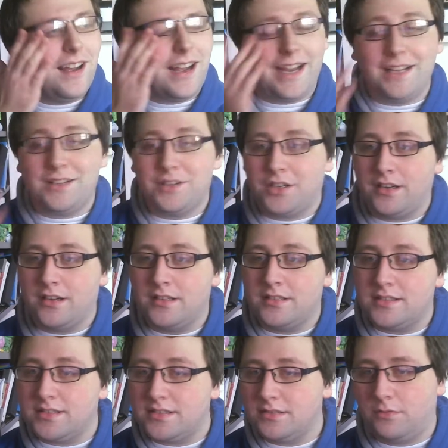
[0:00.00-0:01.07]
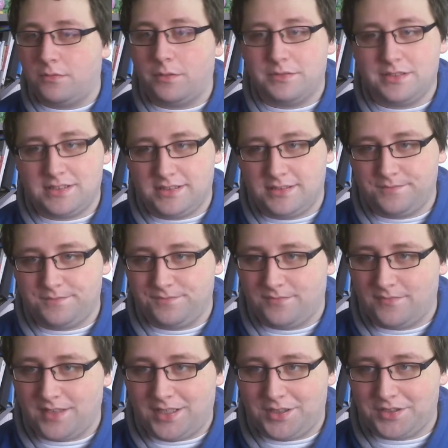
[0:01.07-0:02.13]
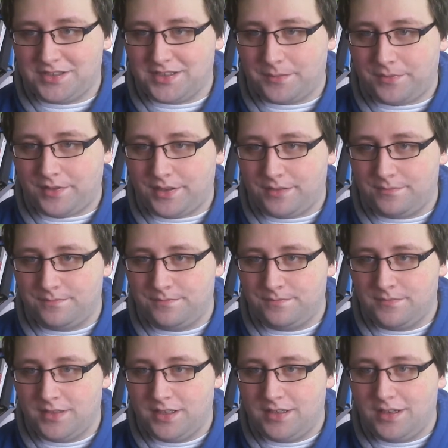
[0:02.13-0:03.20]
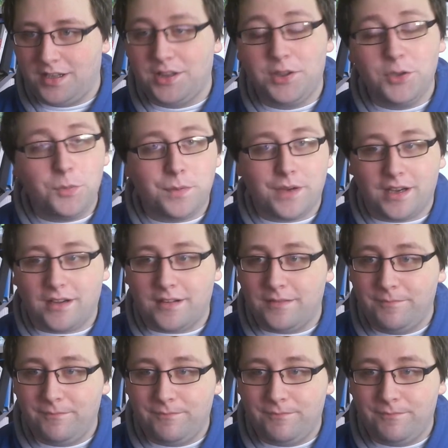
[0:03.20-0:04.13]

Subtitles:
I learned, what was it? I learned something. Lupa.